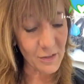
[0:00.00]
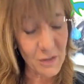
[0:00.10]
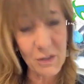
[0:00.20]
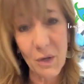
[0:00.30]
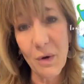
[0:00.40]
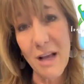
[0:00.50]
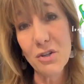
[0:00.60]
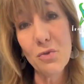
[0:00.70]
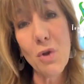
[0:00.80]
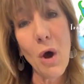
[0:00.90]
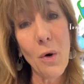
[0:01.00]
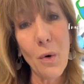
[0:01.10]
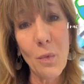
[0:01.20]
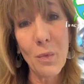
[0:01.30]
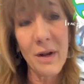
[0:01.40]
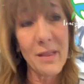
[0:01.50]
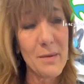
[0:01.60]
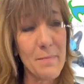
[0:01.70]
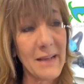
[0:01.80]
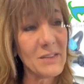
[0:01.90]
you know, so as you know, one of
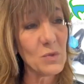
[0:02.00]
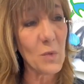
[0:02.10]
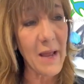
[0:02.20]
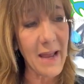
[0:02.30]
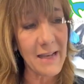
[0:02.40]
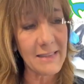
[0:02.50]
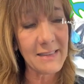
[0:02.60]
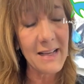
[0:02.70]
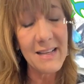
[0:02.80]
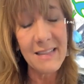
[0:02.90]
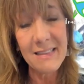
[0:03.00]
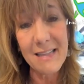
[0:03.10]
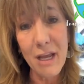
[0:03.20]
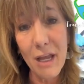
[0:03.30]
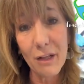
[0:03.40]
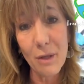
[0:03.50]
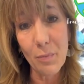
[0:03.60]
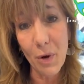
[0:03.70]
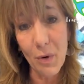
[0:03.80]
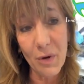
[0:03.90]
the best ways to heal
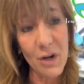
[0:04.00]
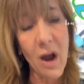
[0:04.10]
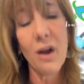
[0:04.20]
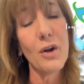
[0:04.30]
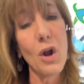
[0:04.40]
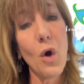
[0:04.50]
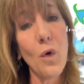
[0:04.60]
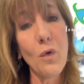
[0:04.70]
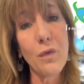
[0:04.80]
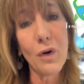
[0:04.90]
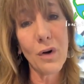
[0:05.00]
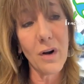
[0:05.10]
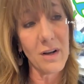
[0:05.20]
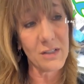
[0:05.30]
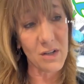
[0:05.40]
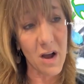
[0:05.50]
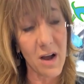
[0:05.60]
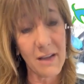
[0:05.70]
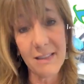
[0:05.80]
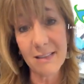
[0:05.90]
a broken heart over a
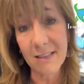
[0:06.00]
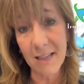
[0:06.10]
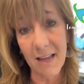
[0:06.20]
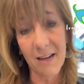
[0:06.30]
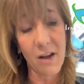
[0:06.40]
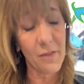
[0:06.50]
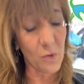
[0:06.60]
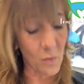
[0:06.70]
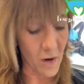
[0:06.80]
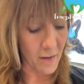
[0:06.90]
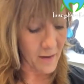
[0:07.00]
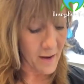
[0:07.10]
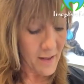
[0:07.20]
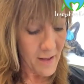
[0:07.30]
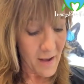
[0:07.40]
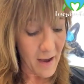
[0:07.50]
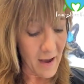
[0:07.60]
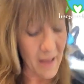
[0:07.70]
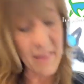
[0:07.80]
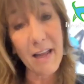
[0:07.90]
dog is to get another one
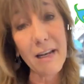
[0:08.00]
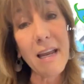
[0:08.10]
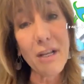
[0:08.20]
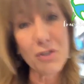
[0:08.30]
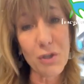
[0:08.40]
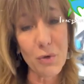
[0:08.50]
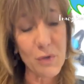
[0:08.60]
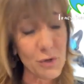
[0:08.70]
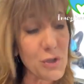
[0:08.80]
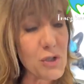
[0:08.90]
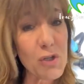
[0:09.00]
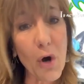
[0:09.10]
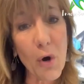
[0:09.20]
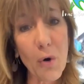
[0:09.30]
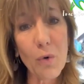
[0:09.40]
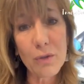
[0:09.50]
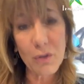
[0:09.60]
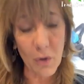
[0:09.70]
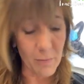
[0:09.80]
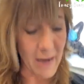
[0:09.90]
that needs you. There's
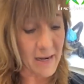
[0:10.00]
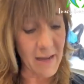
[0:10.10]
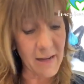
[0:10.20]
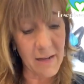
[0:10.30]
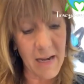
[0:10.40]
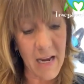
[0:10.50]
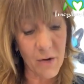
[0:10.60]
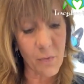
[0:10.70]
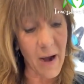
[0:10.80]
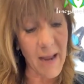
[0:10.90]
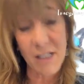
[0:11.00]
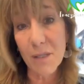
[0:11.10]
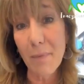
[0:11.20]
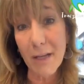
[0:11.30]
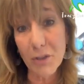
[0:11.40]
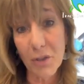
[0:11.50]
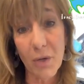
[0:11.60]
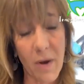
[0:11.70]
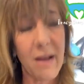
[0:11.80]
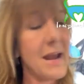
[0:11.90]
so many in need, right?
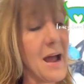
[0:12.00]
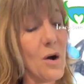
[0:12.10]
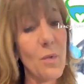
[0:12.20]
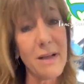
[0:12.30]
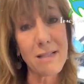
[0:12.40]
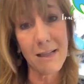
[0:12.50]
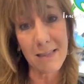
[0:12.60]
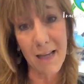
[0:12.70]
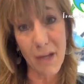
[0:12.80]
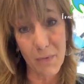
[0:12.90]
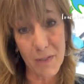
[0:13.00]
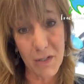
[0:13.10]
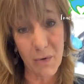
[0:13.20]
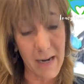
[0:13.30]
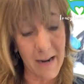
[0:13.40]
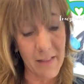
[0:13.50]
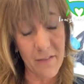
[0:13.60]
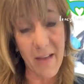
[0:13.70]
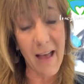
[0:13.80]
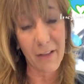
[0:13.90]
Especially right now. Wait till I tell you what's going on
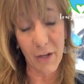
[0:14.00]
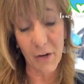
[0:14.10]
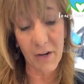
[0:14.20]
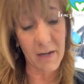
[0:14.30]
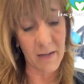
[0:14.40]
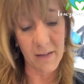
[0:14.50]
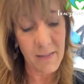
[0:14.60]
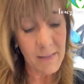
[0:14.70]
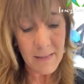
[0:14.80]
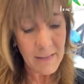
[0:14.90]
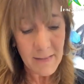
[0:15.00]
in the valley. You're gonna,